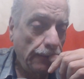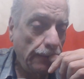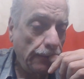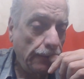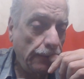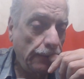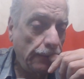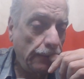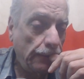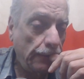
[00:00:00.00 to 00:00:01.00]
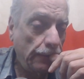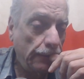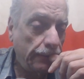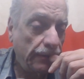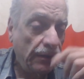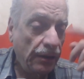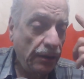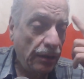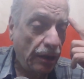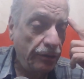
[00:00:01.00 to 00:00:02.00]
Uh,
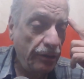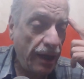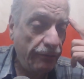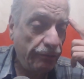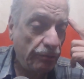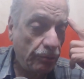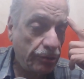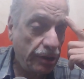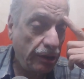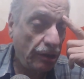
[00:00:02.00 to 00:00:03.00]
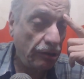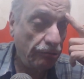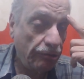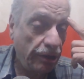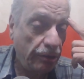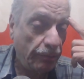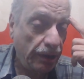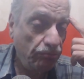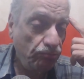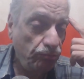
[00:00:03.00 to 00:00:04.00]
are you having trouble seeing clearly in
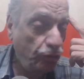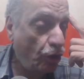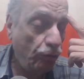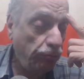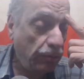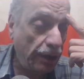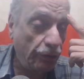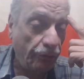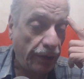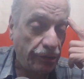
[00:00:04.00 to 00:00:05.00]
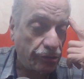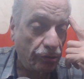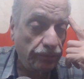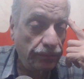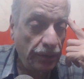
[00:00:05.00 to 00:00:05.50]
my? No, I don't think so.